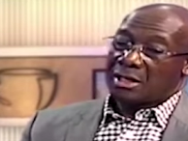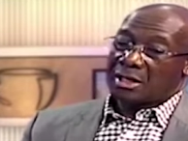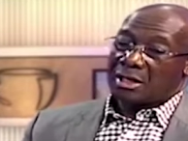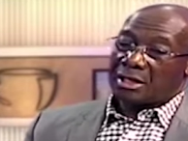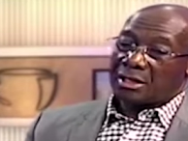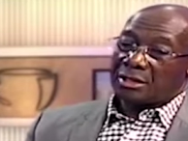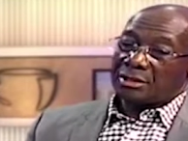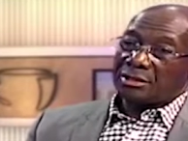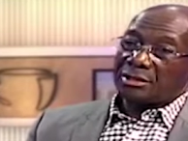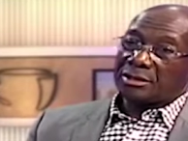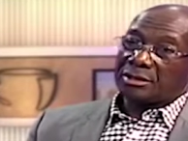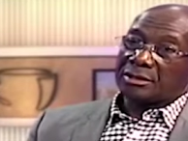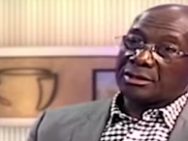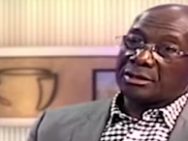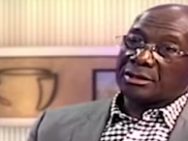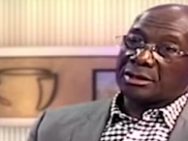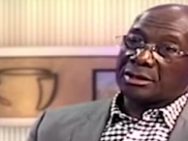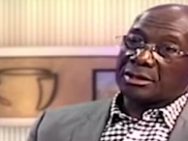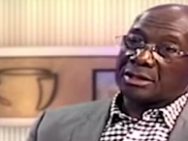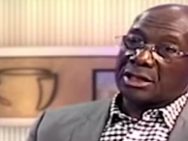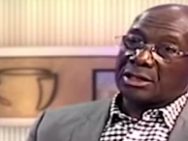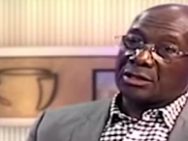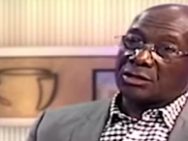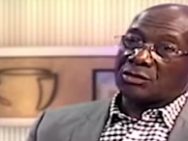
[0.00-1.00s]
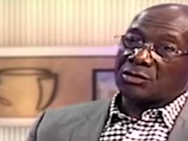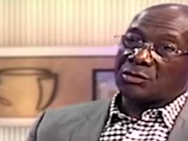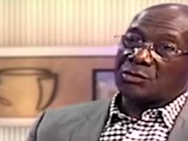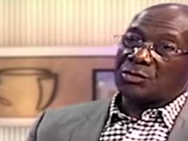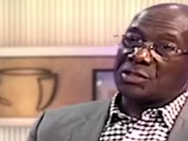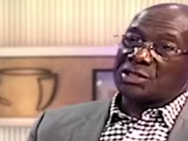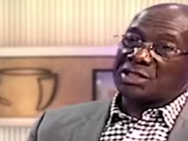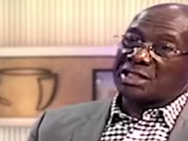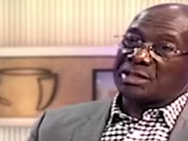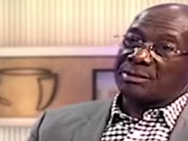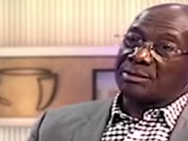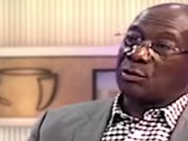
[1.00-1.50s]
And CARICOM
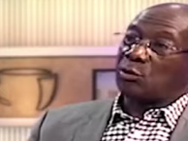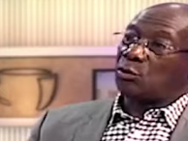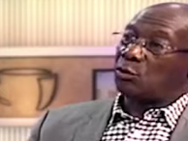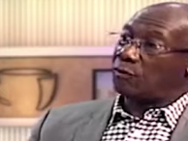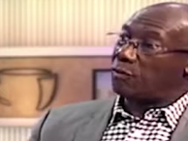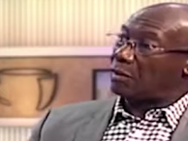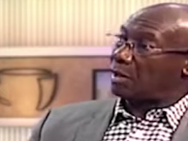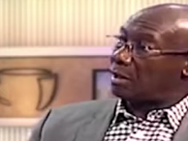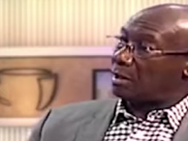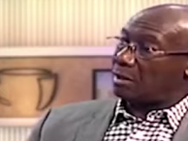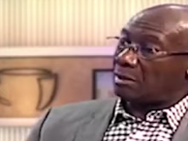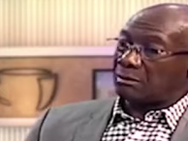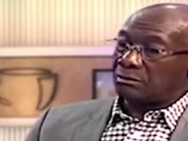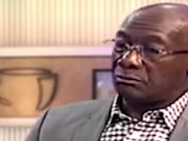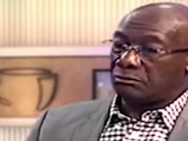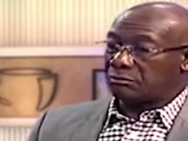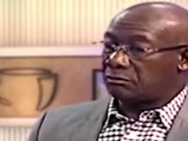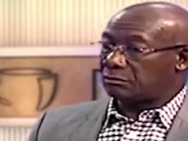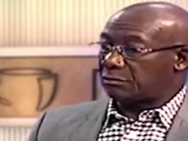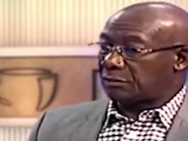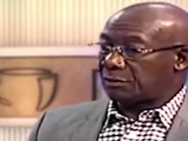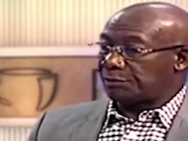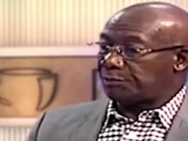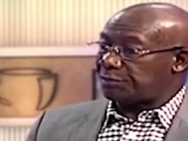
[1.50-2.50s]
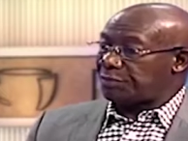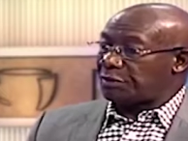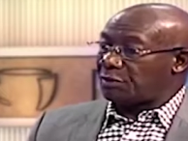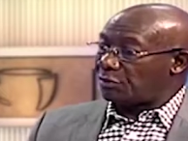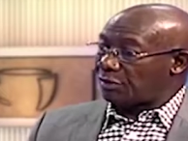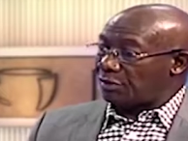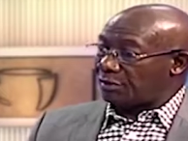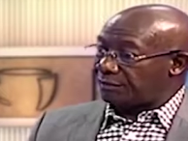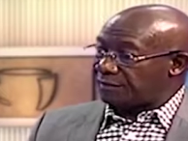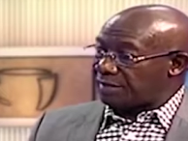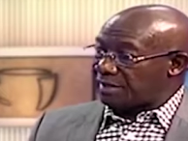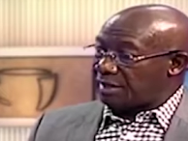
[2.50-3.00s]
was able over a
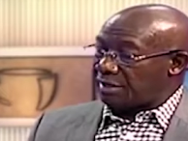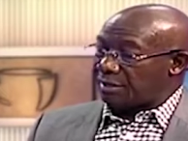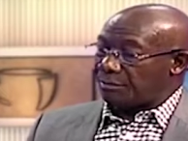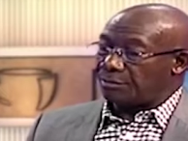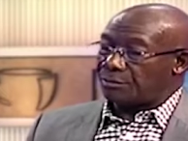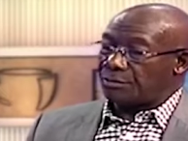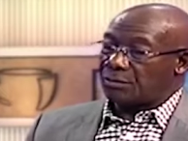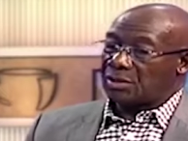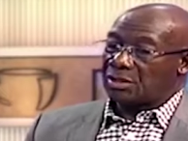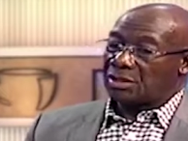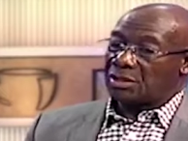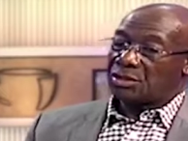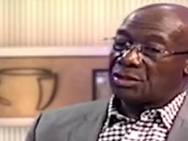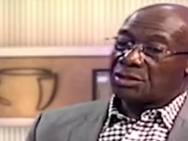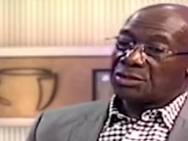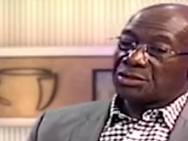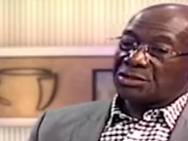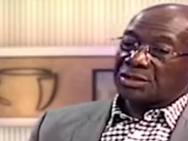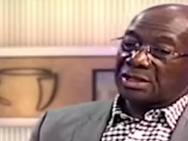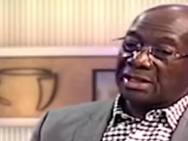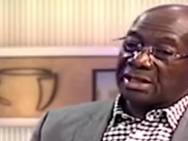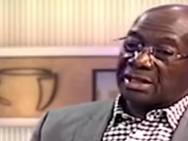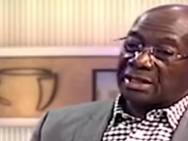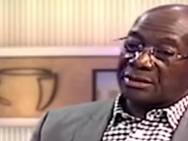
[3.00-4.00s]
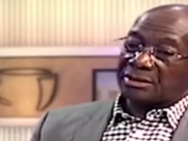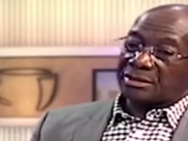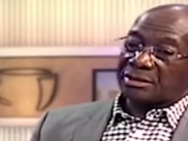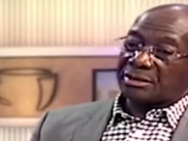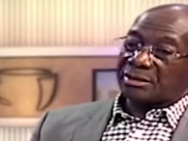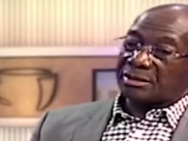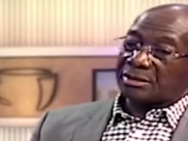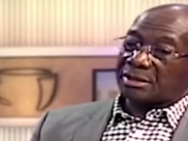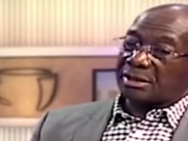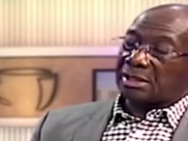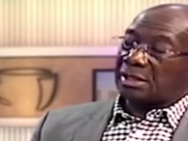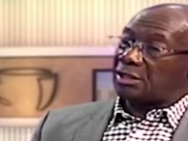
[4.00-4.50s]
period of time to get
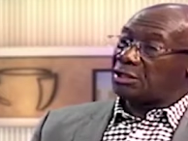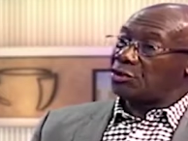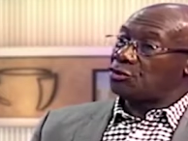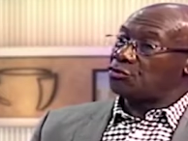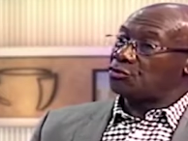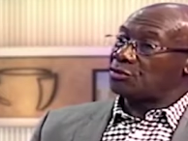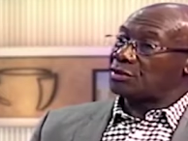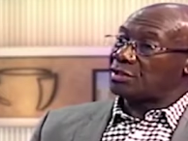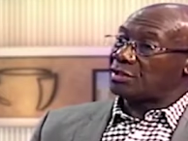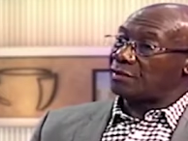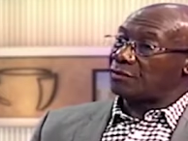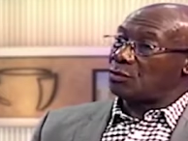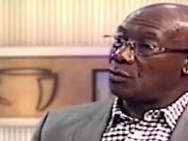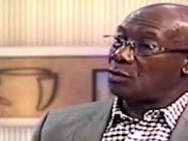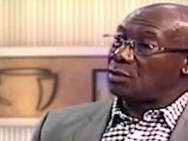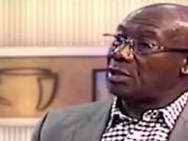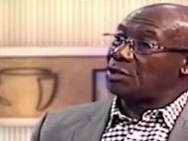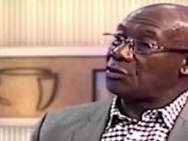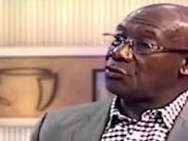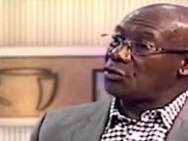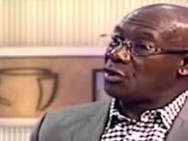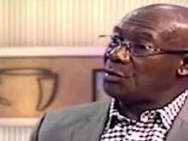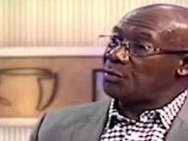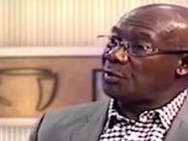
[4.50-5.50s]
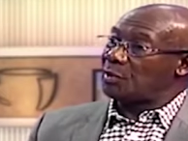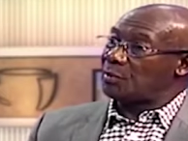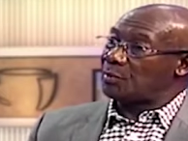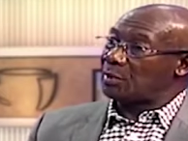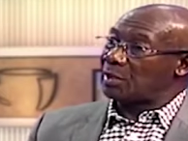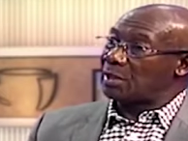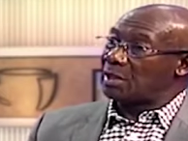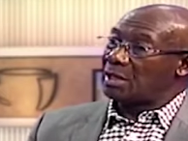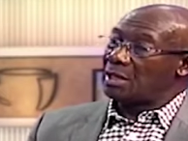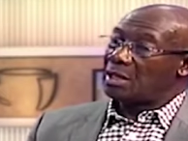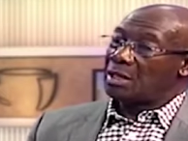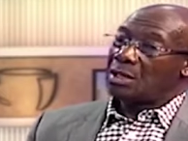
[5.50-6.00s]
an interest of only three people.
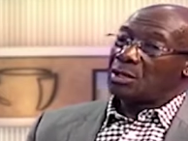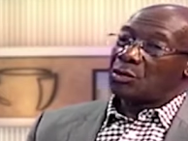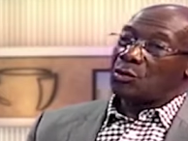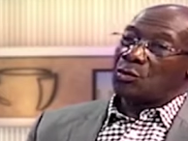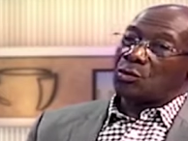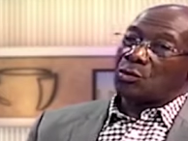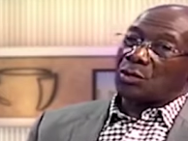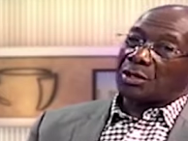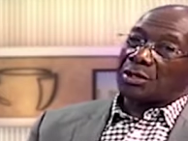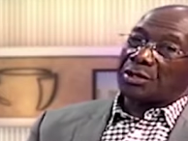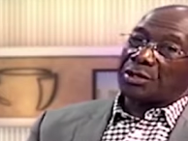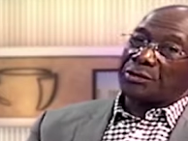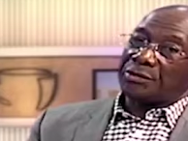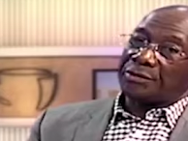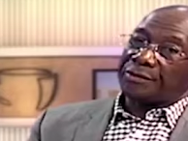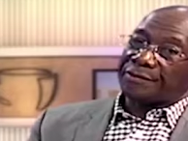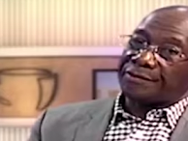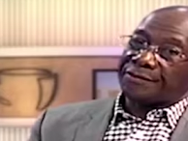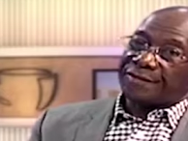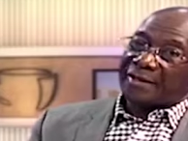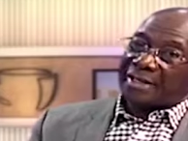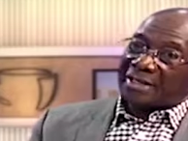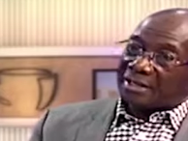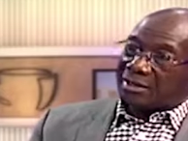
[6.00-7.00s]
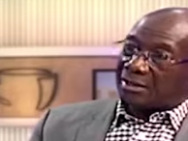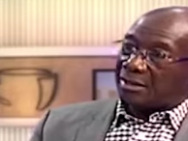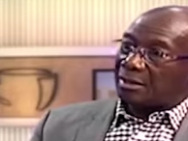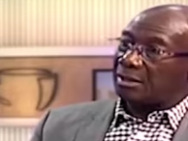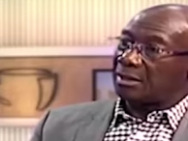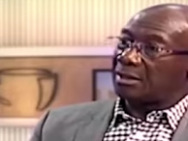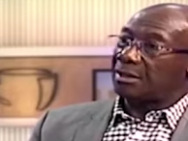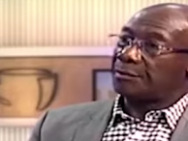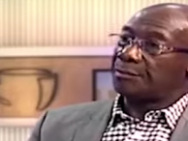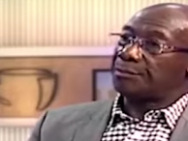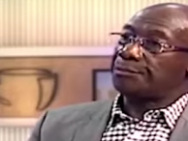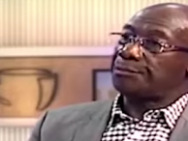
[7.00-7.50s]
What they were
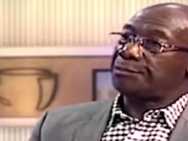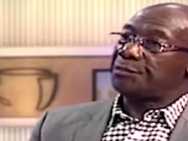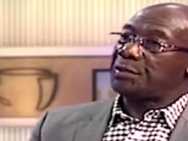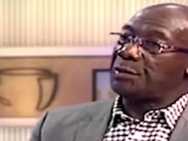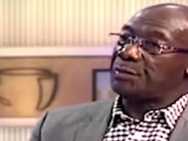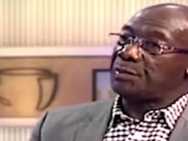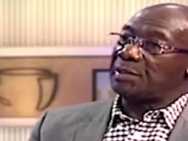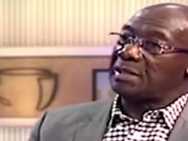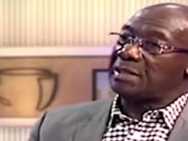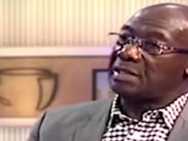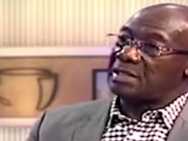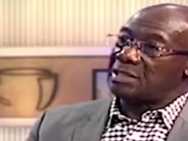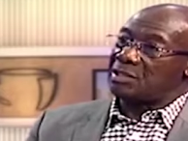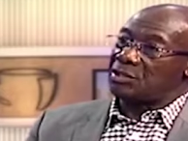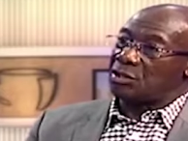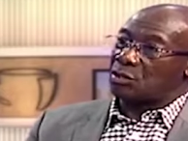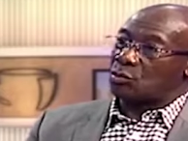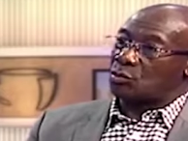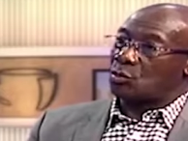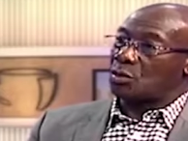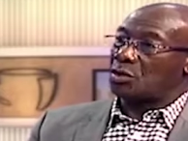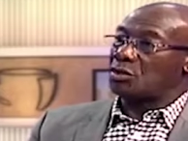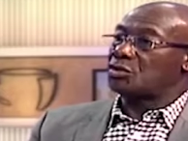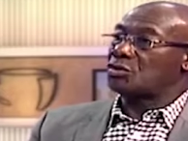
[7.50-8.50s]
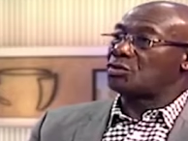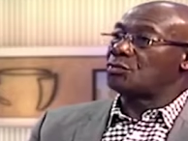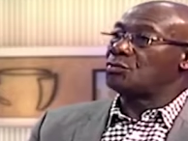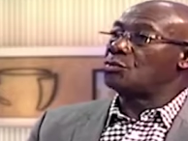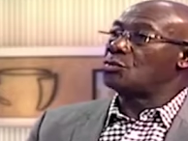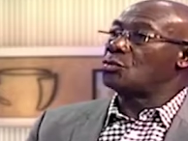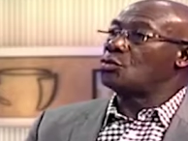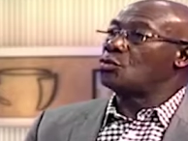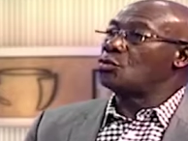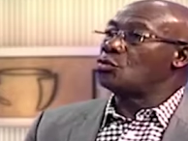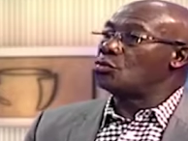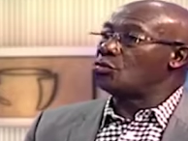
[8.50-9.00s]
finding, people did not want to
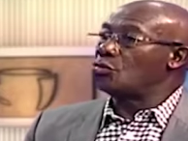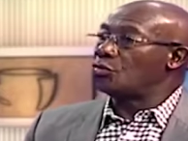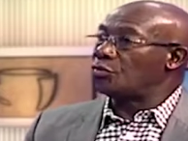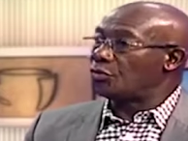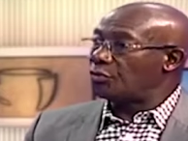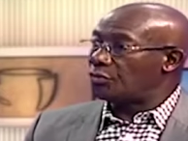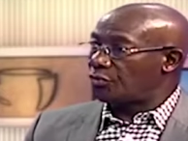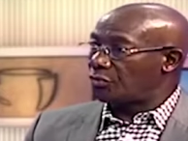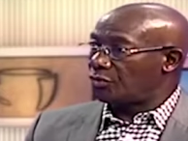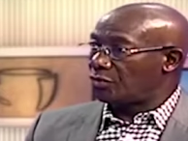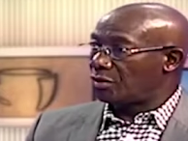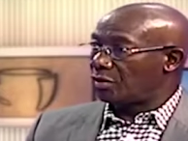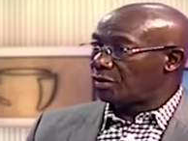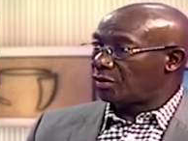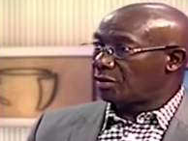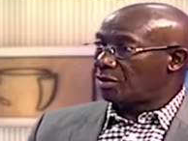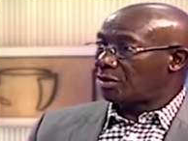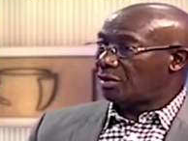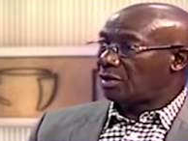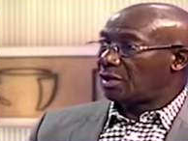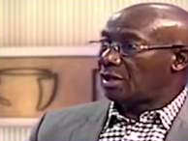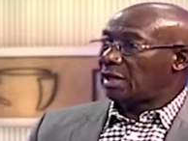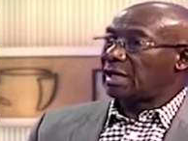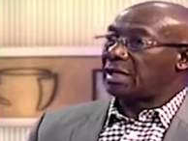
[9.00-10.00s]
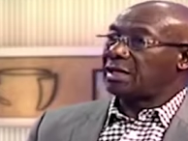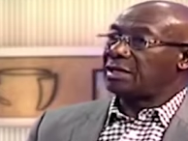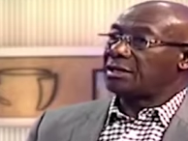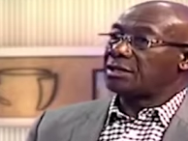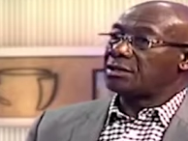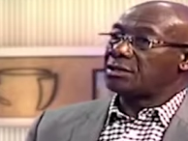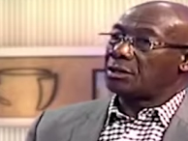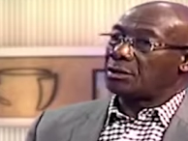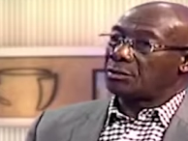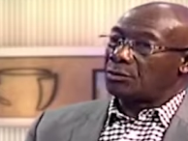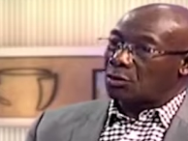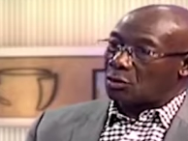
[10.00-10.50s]
move.
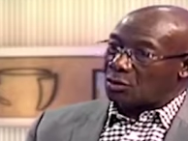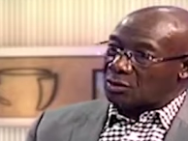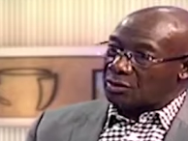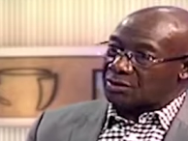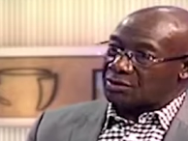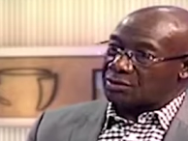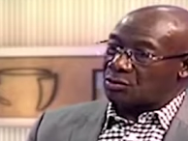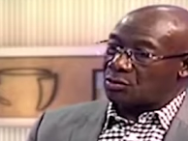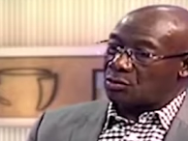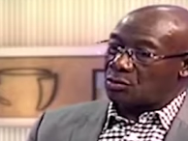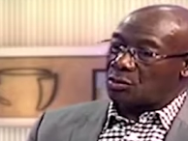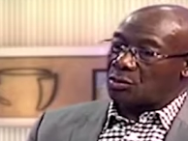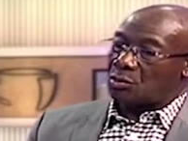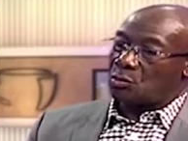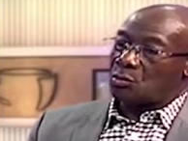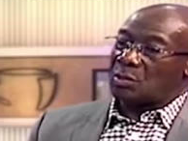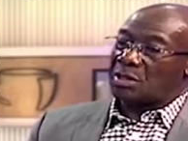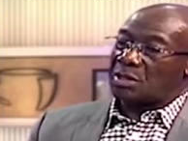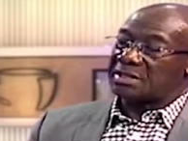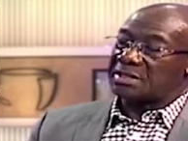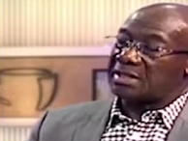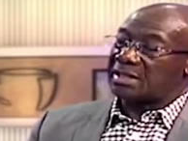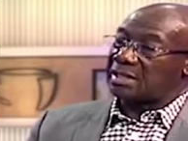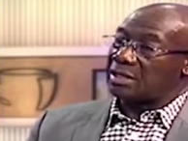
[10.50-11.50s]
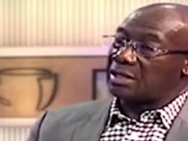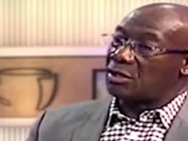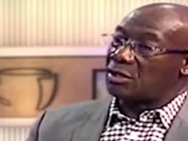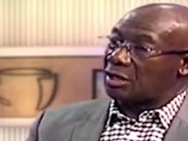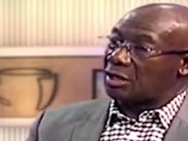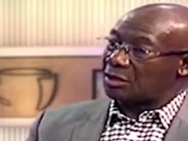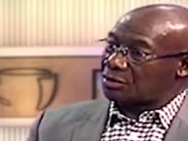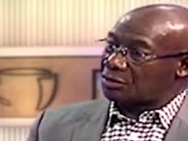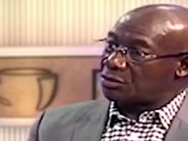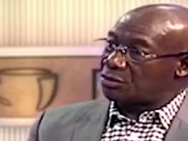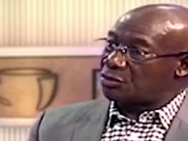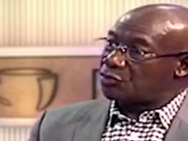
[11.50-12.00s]
And also, once they got to